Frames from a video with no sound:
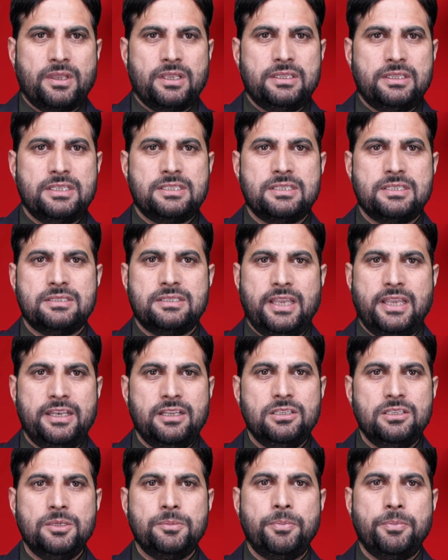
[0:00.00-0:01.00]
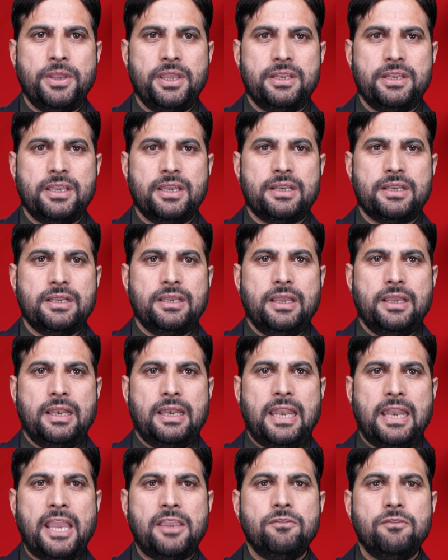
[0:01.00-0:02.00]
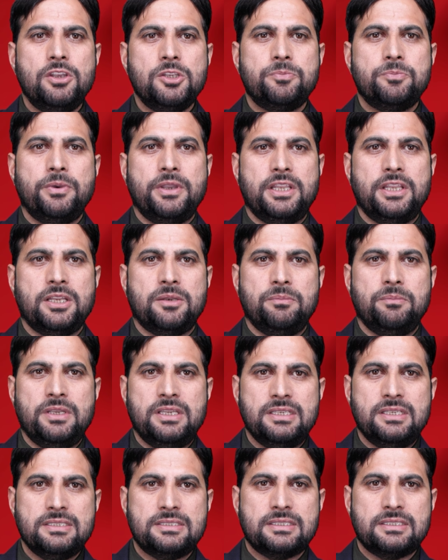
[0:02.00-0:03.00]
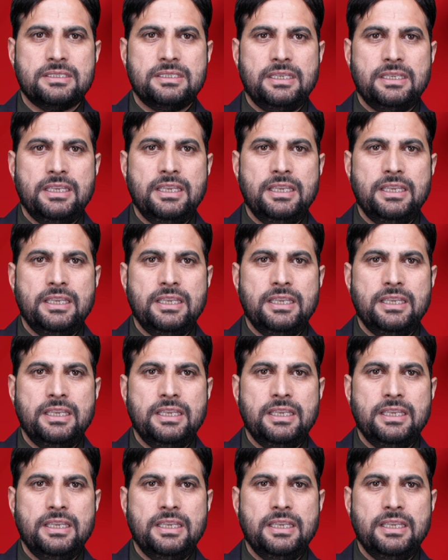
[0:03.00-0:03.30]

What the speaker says: This is another barrier. Language barrier means